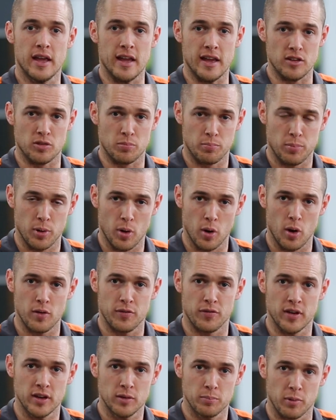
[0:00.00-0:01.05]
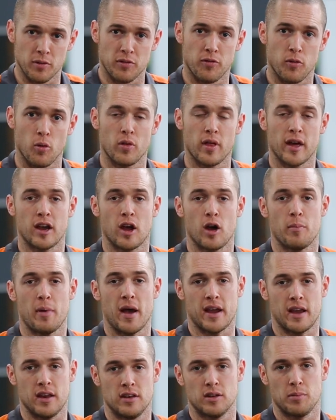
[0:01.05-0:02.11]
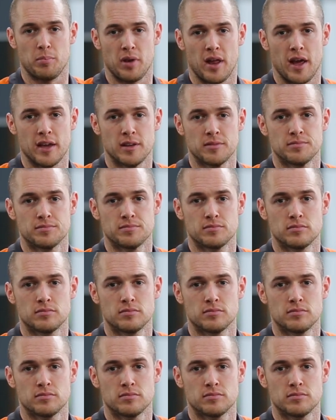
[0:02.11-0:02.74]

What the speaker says: is perfect before they go back into play.